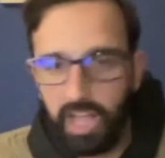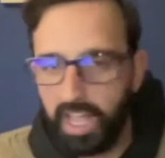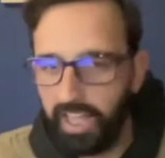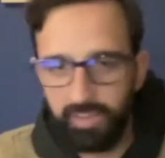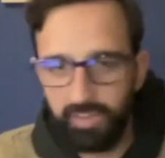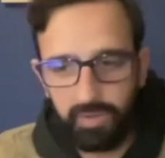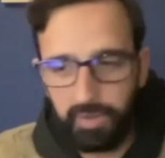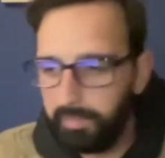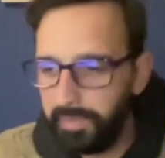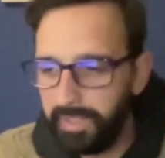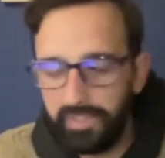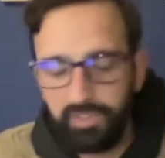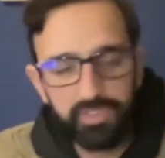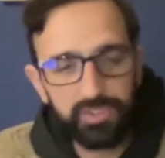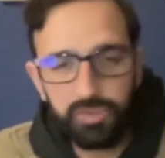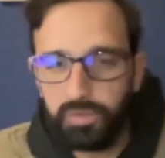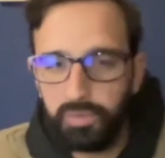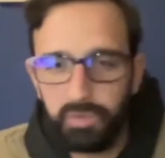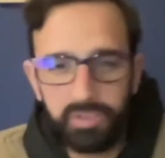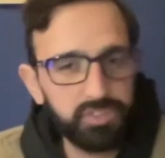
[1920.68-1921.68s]
I mean,
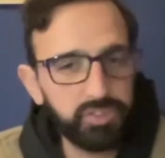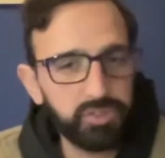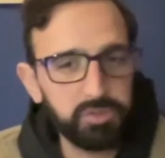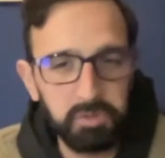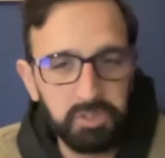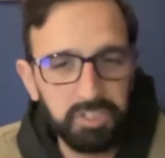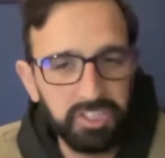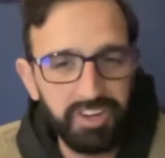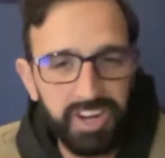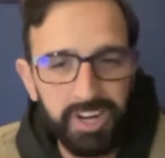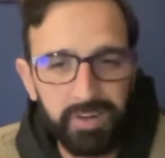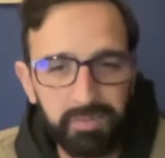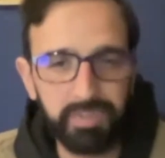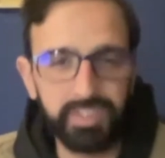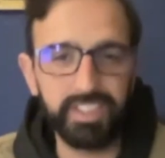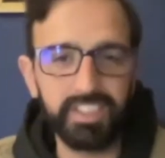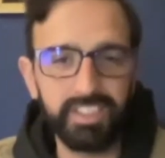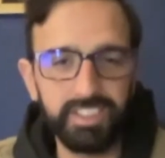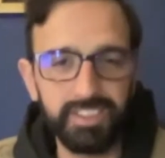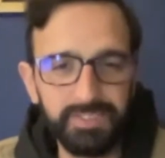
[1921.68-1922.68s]
who wants to walk around with
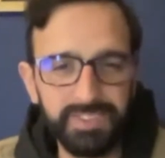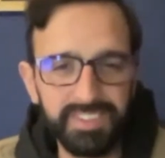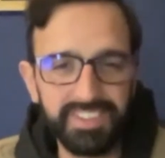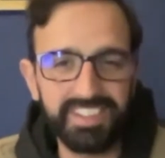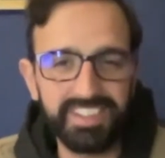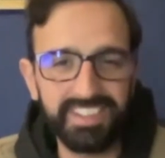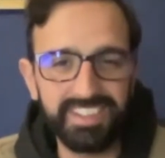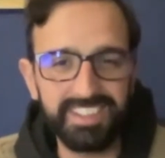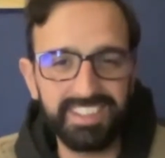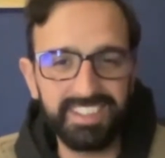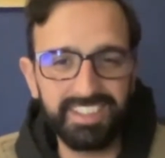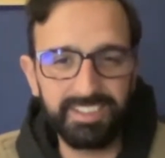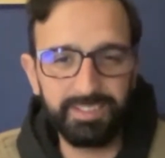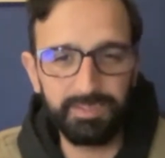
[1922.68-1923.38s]
a